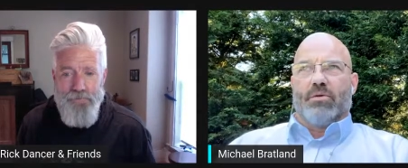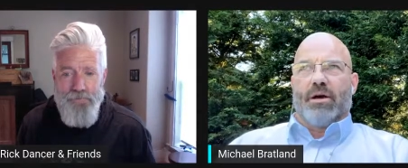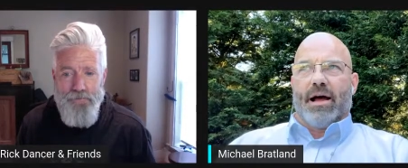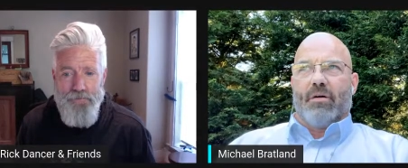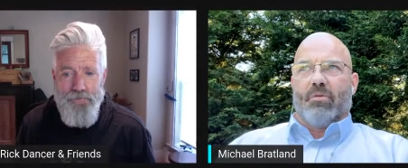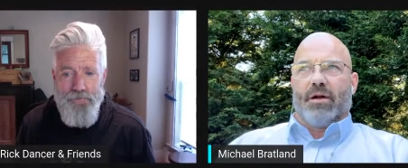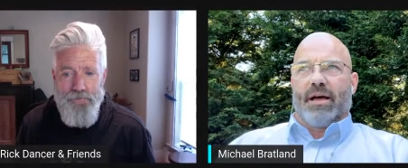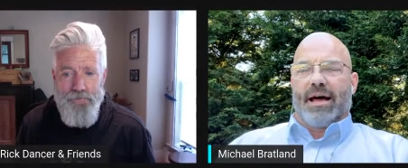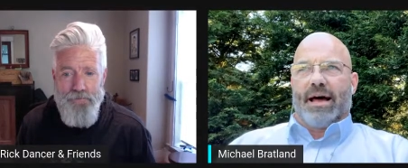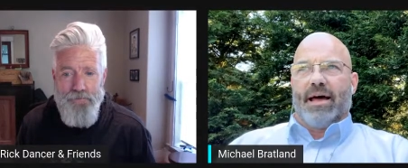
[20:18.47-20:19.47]
Speaker 1: were at one
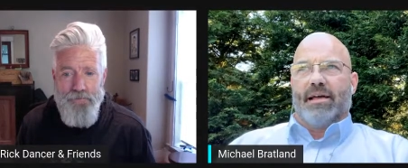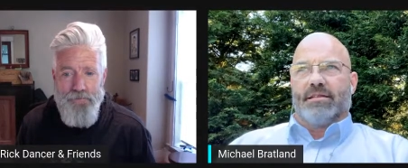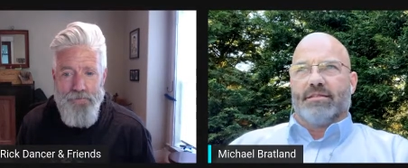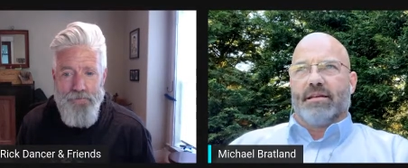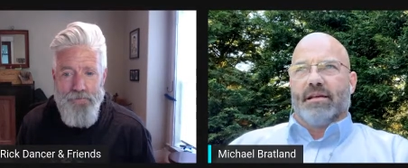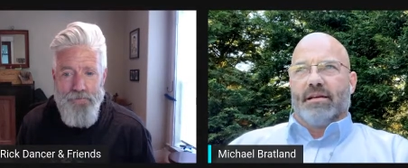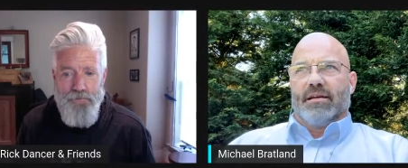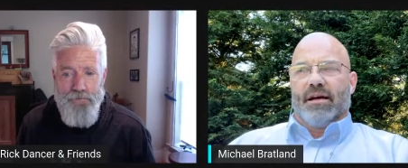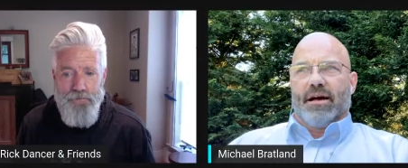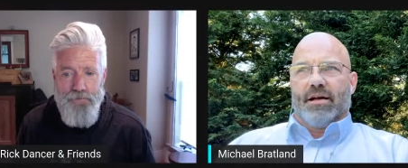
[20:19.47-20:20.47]
of the highest
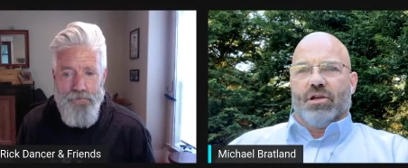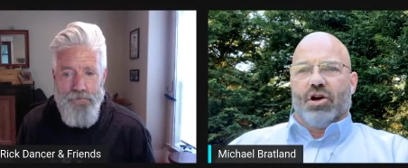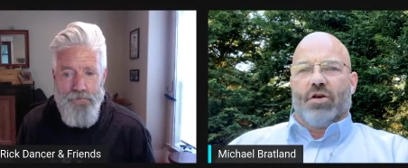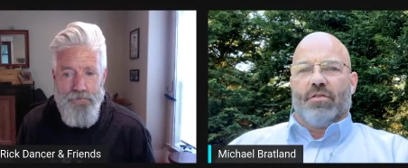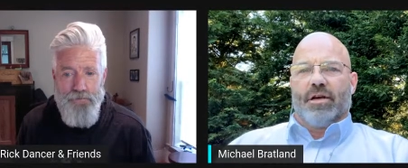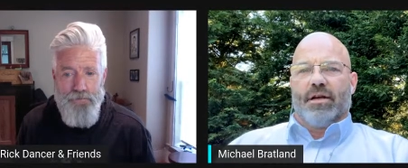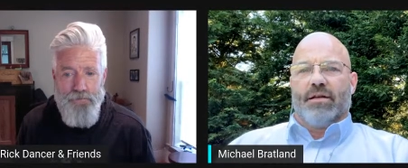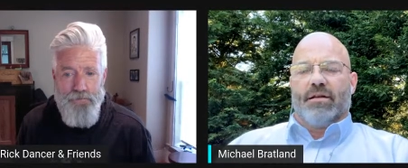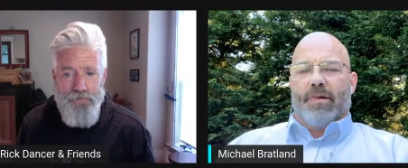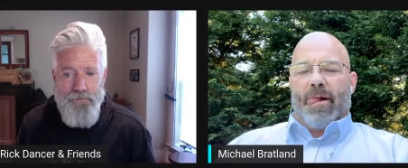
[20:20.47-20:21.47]
uh,
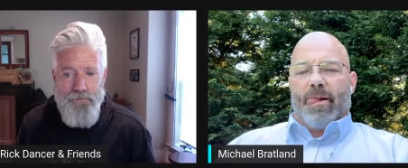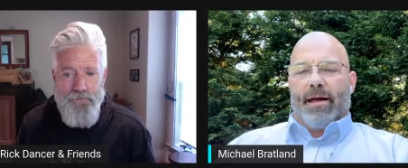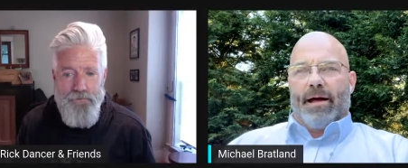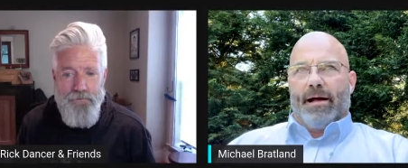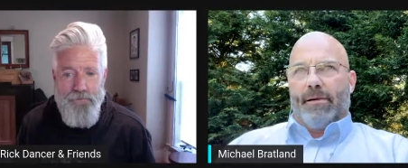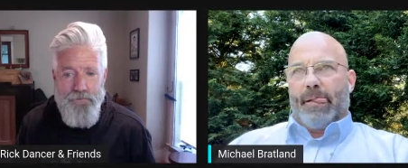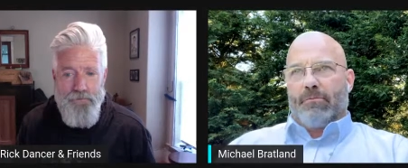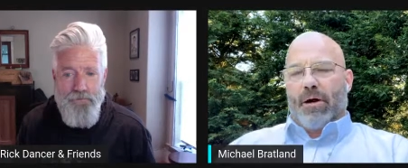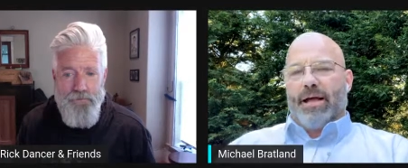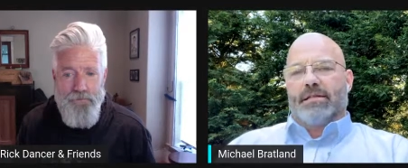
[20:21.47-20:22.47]
COVID uh,
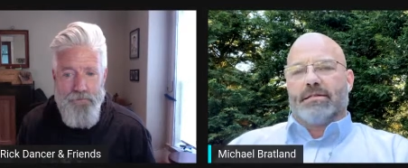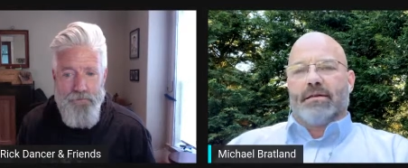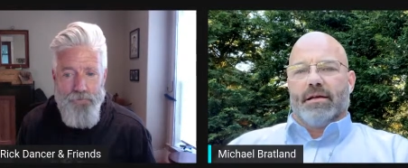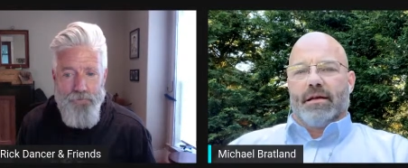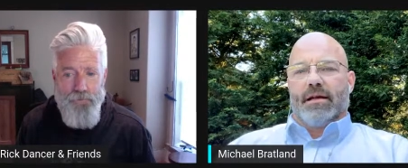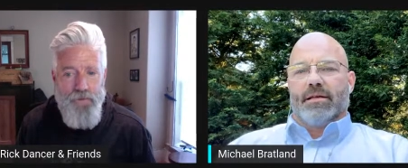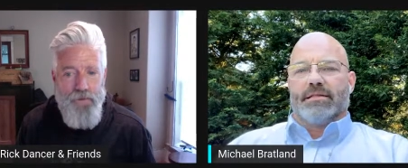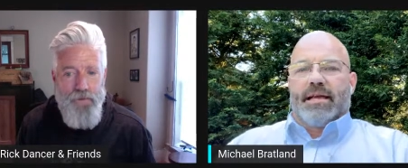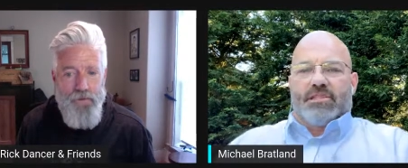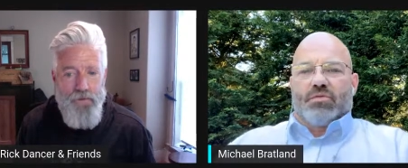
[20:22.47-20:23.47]
rates
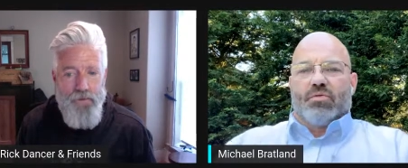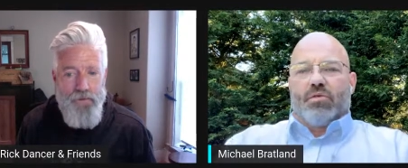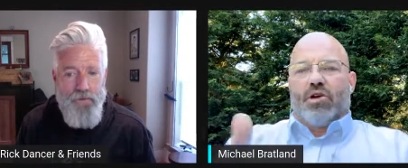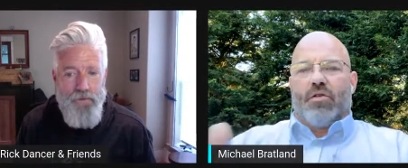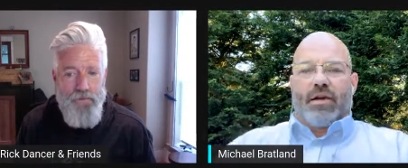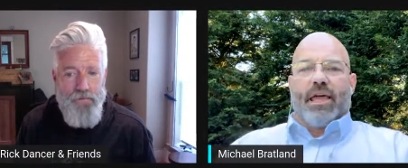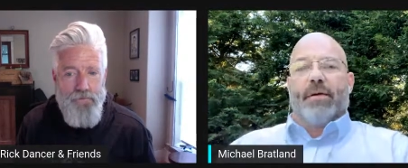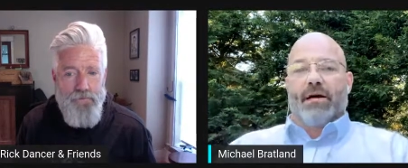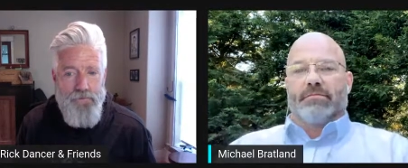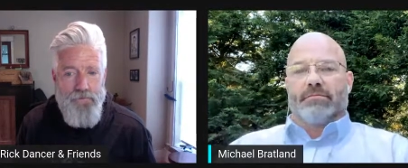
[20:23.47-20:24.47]
since COVID
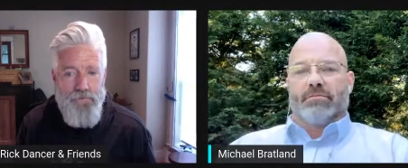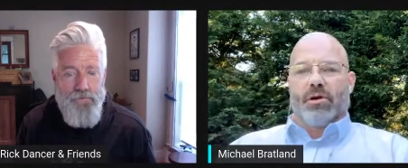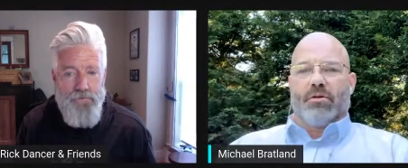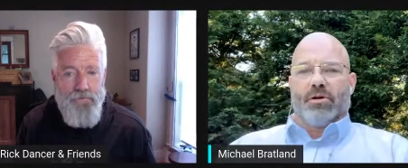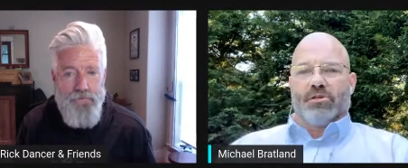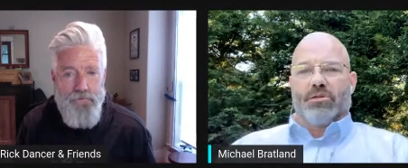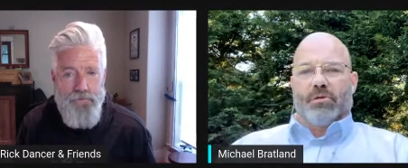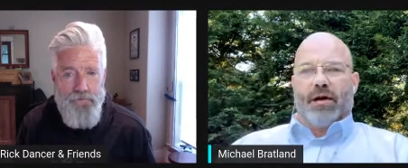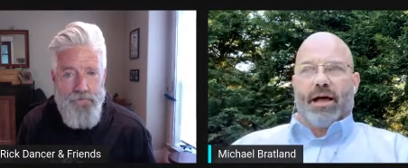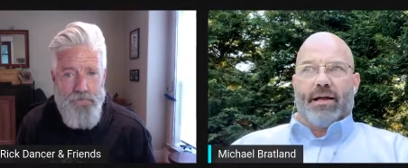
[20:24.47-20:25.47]
came out. We were
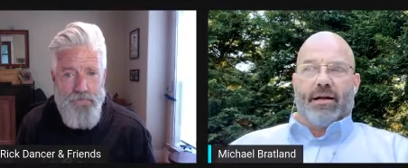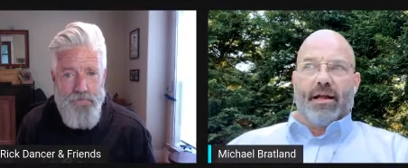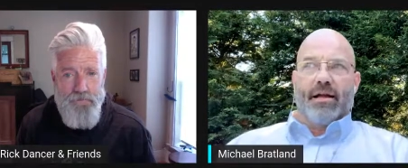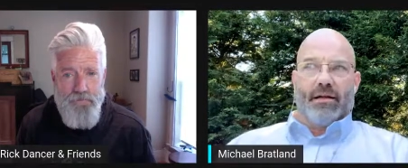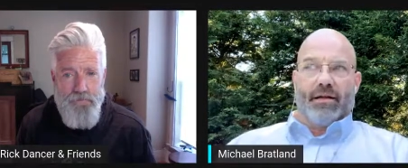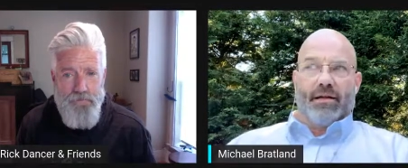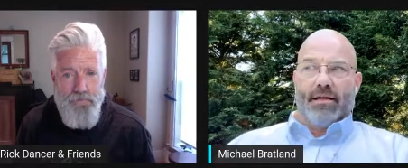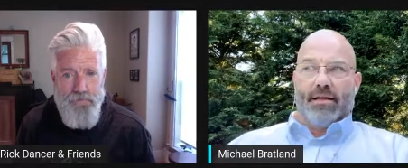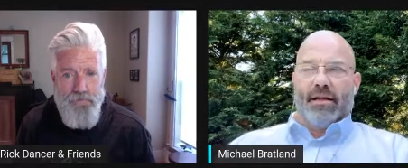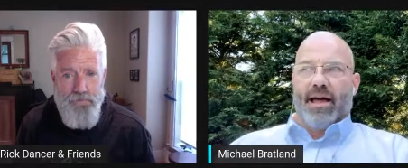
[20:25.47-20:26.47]
super high, and lately
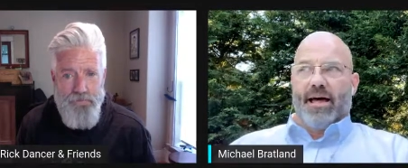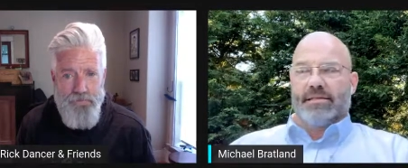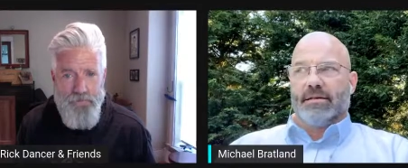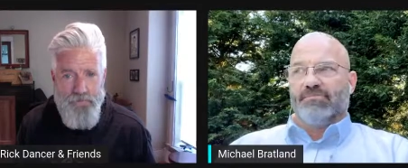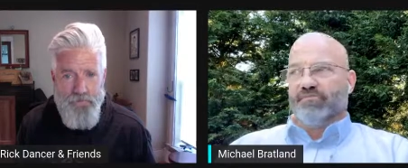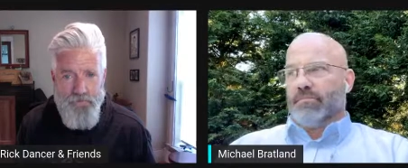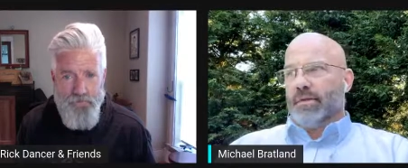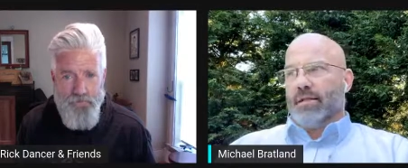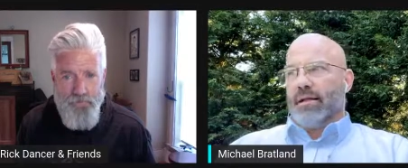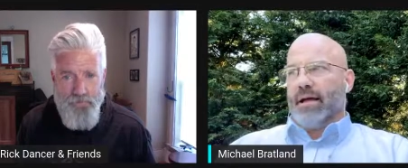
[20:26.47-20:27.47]
in the last
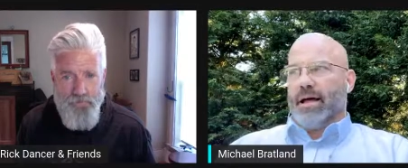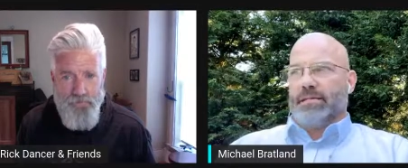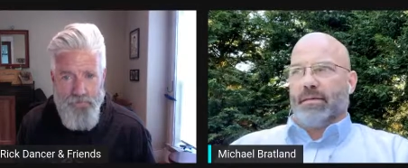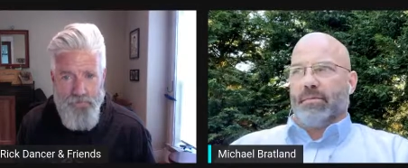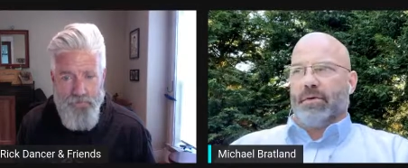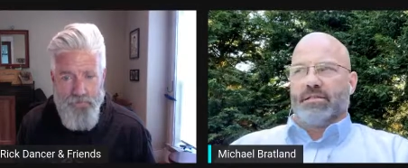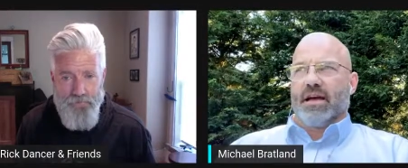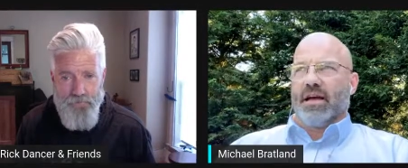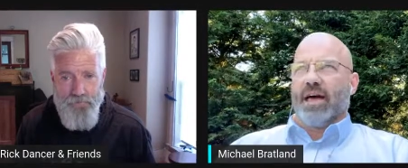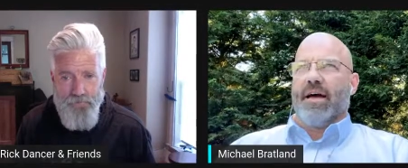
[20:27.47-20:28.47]
in the last couple months,
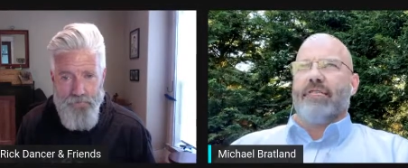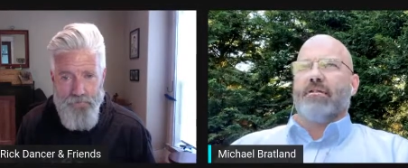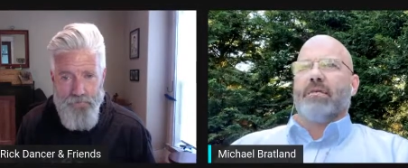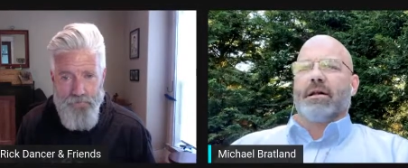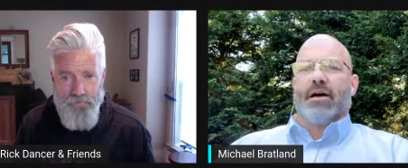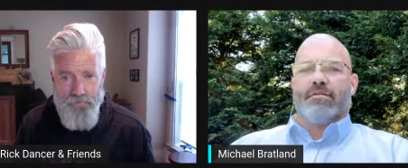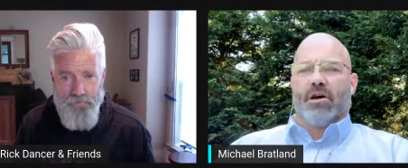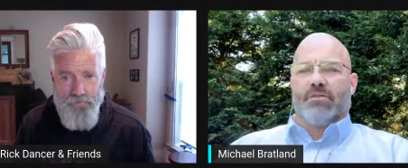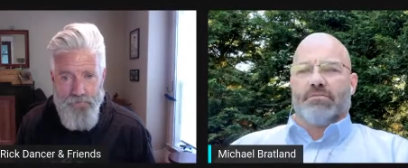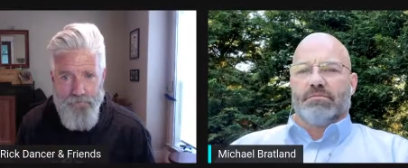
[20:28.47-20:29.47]
everybody I've
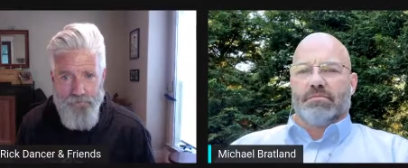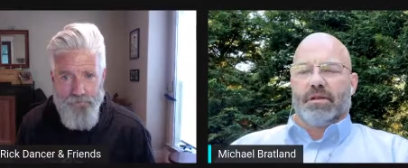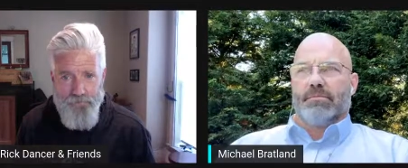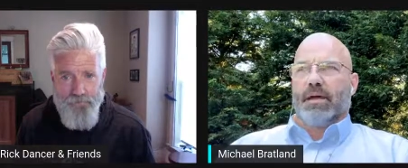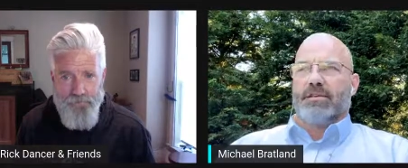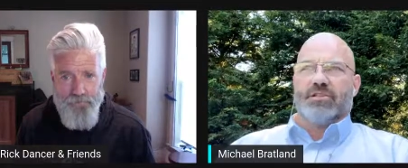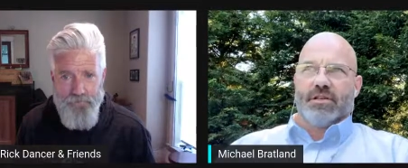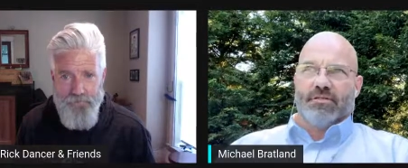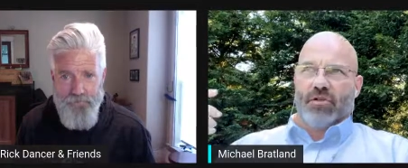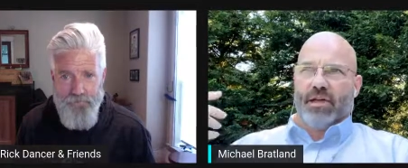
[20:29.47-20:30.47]
known, like
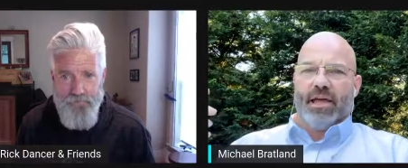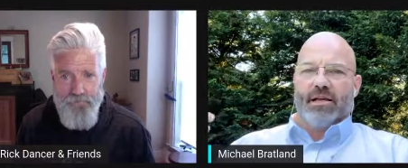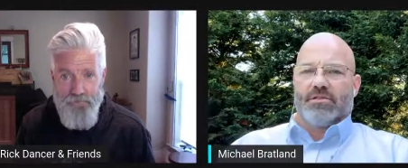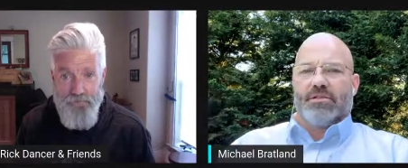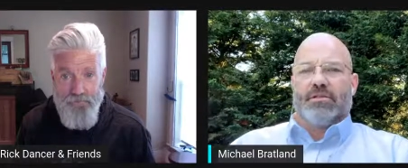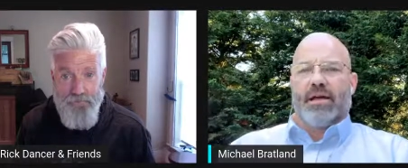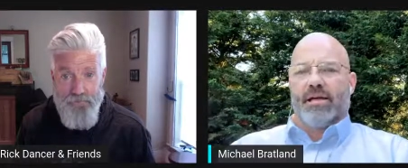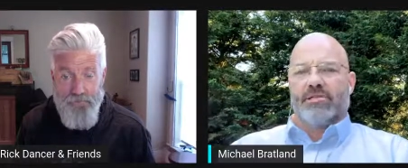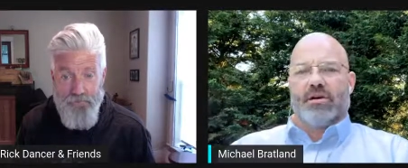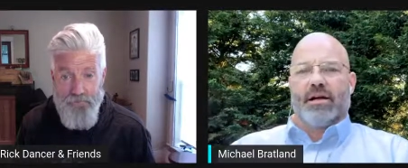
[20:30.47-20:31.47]
patients have canceled.
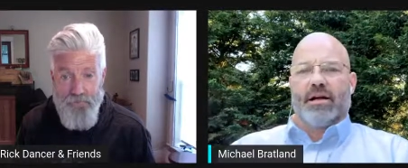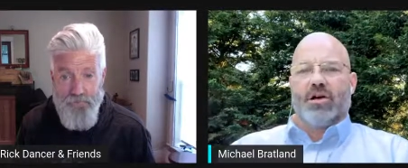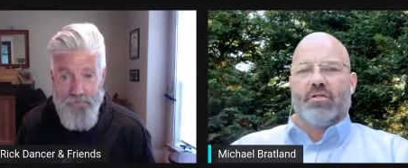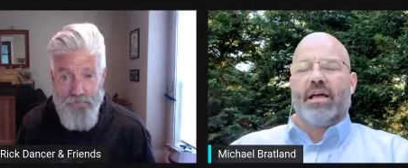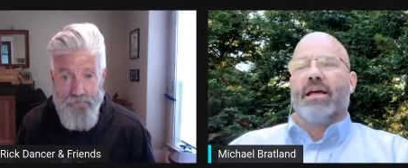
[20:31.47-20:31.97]
Hey, sorry, I got COVID.